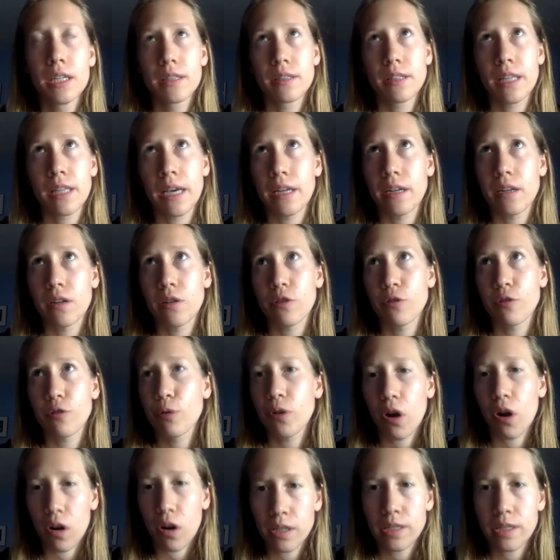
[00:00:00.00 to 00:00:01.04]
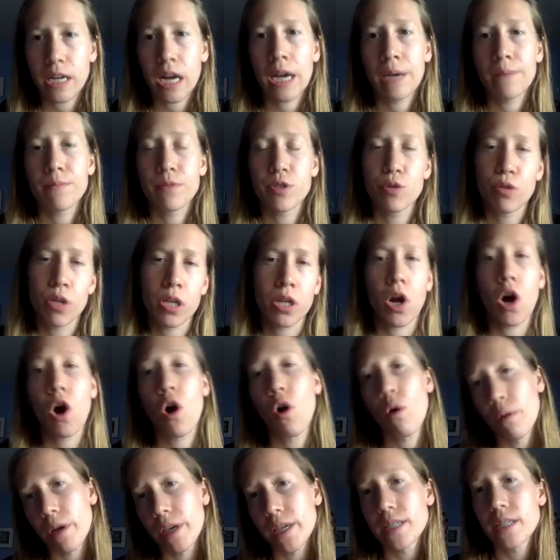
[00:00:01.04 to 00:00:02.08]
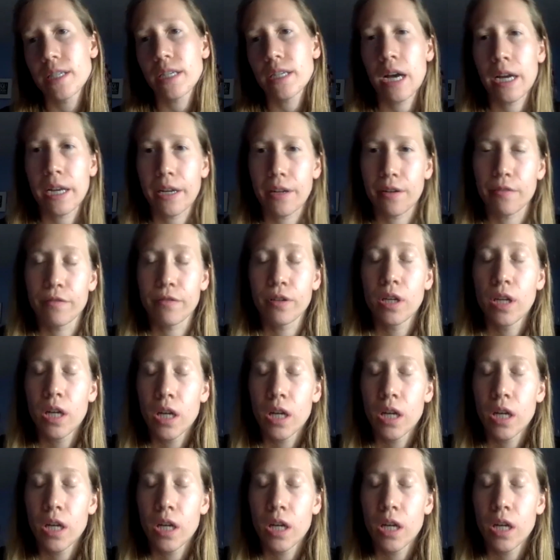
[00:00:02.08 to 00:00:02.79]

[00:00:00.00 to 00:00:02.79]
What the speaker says: then through the hard times you can always kind of